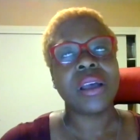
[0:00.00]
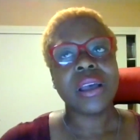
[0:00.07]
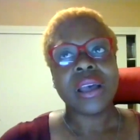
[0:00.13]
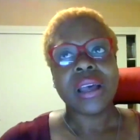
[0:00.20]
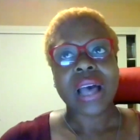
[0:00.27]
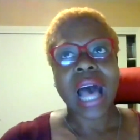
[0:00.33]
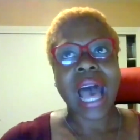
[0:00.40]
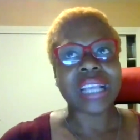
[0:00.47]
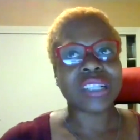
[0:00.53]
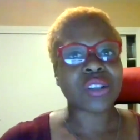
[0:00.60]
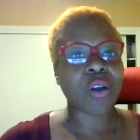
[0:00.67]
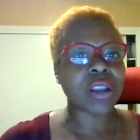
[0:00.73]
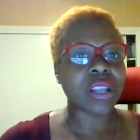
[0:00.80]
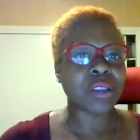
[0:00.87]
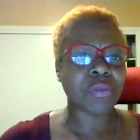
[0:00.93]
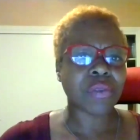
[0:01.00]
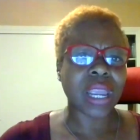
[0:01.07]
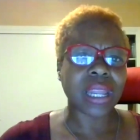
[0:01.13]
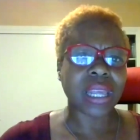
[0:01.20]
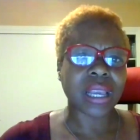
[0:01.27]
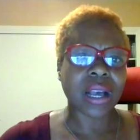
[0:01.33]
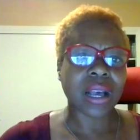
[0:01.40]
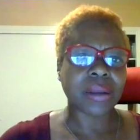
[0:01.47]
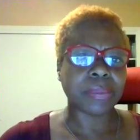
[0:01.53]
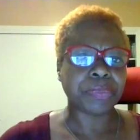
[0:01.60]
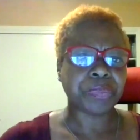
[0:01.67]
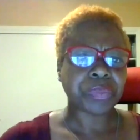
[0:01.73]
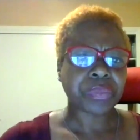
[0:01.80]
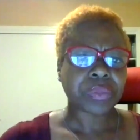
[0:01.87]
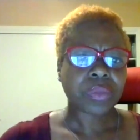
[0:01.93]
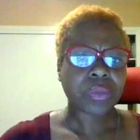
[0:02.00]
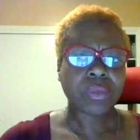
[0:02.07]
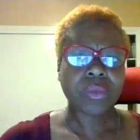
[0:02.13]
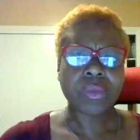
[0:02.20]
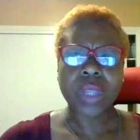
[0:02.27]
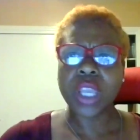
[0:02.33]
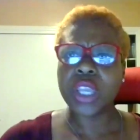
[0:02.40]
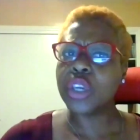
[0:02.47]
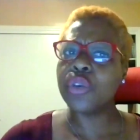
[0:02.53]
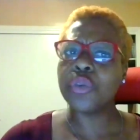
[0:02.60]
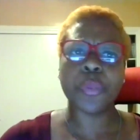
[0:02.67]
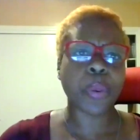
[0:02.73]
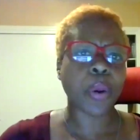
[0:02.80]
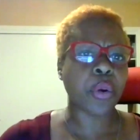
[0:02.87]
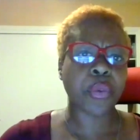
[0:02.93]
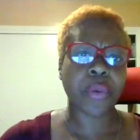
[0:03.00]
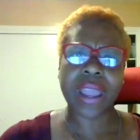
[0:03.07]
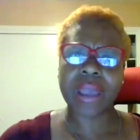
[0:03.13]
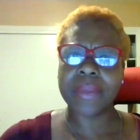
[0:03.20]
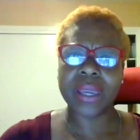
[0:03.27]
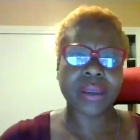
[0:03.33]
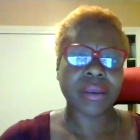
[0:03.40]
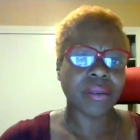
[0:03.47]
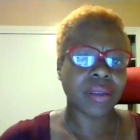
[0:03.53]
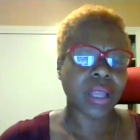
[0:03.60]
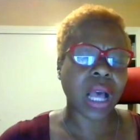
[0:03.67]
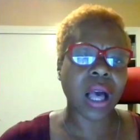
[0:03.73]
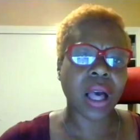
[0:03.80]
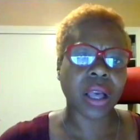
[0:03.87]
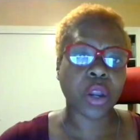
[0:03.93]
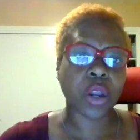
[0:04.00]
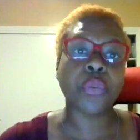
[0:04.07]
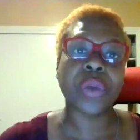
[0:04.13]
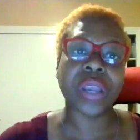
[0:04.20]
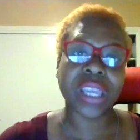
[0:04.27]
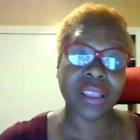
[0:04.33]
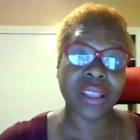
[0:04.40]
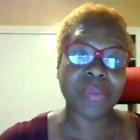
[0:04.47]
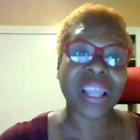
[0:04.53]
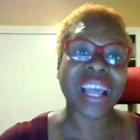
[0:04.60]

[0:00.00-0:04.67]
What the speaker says: I started creating youth programming, curriculum